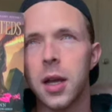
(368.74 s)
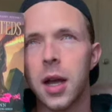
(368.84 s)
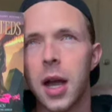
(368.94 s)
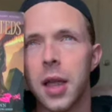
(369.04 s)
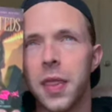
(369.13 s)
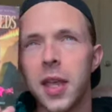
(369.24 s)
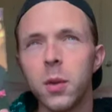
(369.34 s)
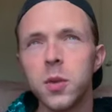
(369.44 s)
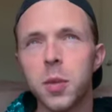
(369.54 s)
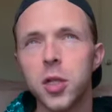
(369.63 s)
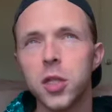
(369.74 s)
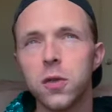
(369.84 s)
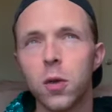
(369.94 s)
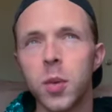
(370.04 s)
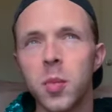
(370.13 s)
I think it was purchased
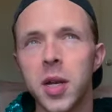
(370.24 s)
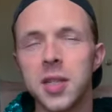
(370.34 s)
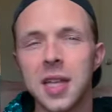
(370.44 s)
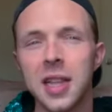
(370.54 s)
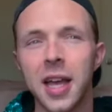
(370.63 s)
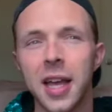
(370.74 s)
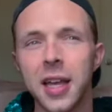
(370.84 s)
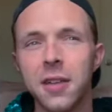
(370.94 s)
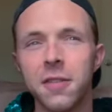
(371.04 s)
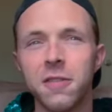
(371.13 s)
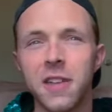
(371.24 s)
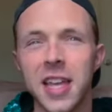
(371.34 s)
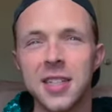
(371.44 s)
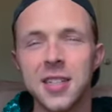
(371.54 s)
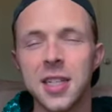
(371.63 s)
for me because I like
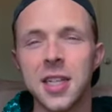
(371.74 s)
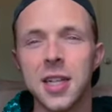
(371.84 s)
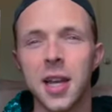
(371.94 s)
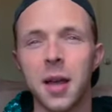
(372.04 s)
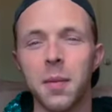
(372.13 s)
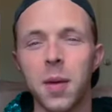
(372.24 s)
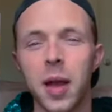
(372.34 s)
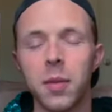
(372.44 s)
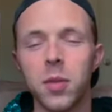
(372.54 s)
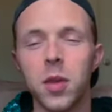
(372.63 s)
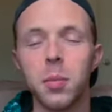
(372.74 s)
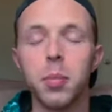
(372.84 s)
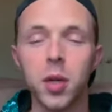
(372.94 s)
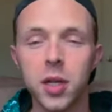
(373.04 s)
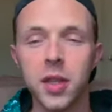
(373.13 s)
fantasy, and I'm the
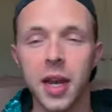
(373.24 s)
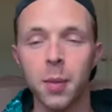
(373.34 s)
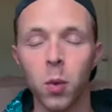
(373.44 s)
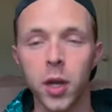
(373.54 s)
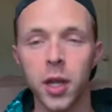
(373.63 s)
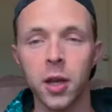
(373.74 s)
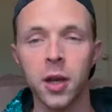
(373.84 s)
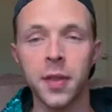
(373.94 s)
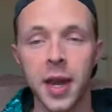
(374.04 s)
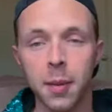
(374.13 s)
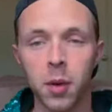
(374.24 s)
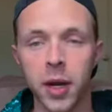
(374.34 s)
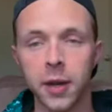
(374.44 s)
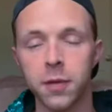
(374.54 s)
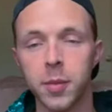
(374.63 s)
book that I'm working on, that I'm
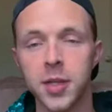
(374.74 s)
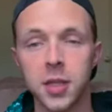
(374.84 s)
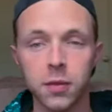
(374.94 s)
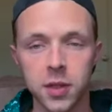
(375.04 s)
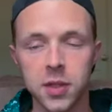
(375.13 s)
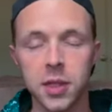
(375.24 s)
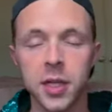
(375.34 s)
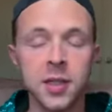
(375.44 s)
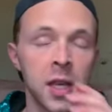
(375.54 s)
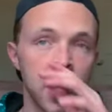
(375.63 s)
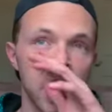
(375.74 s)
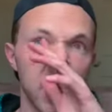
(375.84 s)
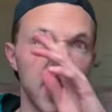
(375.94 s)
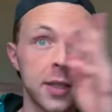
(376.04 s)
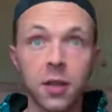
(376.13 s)
writing for myself, the series,
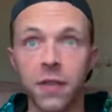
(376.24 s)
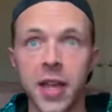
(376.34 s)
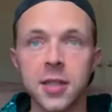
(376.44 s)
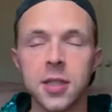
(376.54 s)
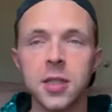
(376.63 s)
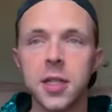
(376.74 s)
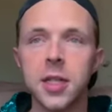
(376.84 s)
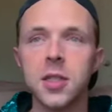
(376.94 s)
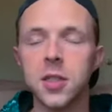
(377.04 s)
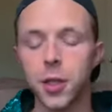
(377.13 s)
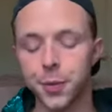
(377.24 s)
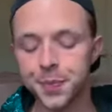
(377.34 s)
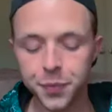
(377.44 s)
is a fantasy series, so